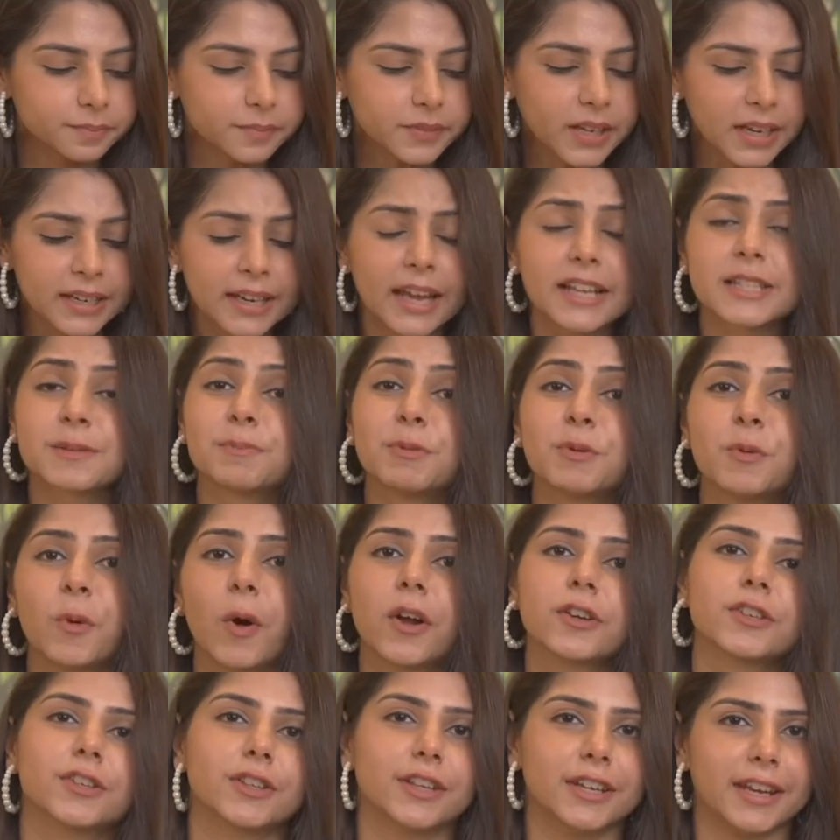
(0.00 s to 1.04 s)
let's move
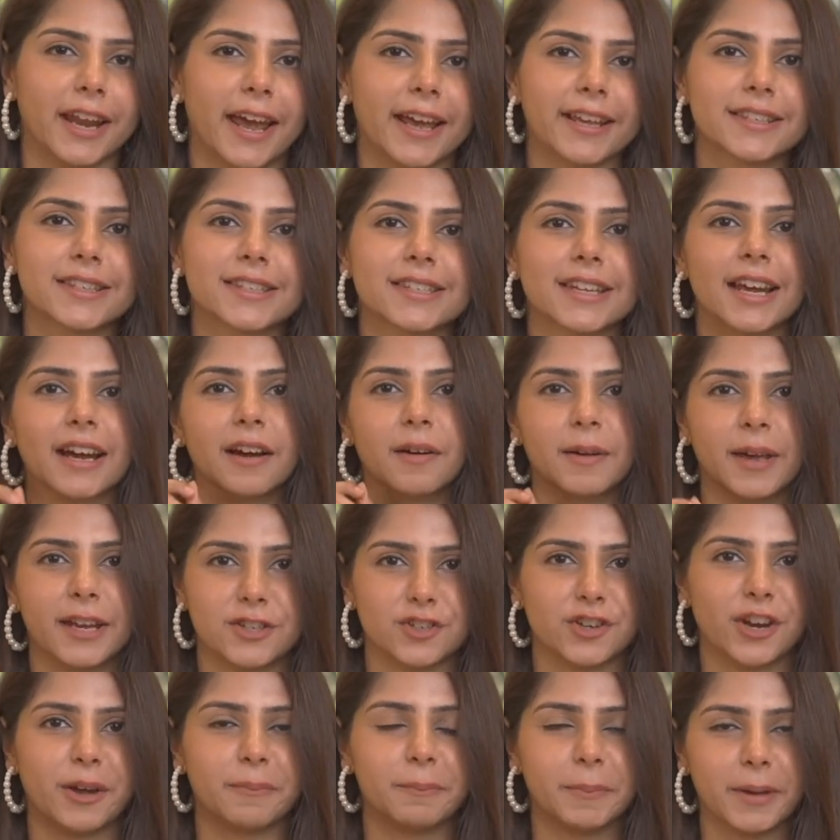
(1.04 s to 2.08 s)
on to the next
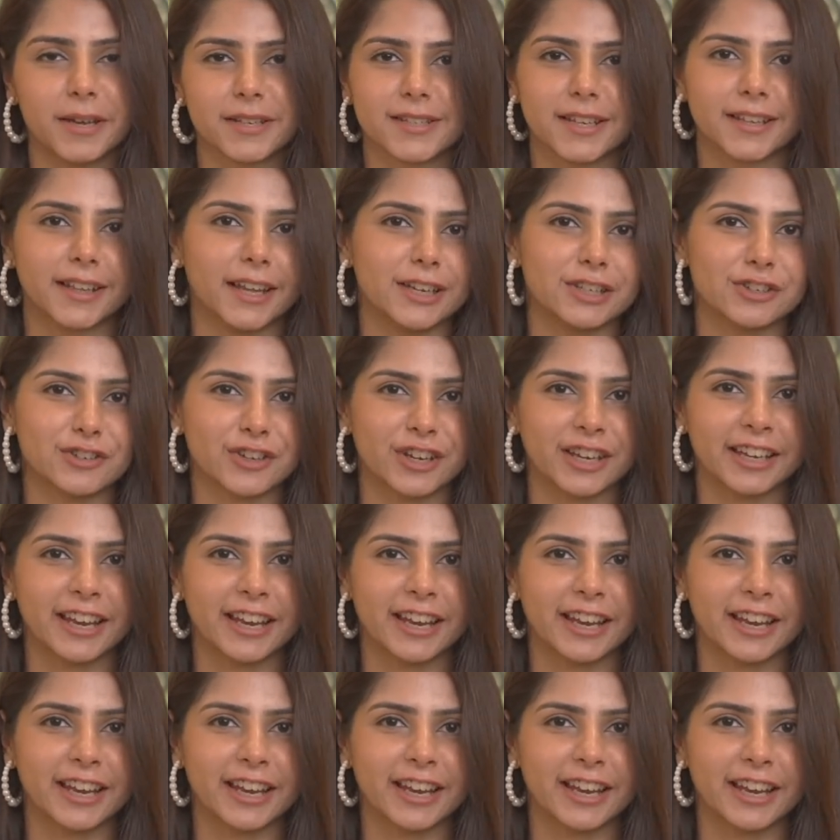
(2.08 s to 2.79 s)
H&M basic that you can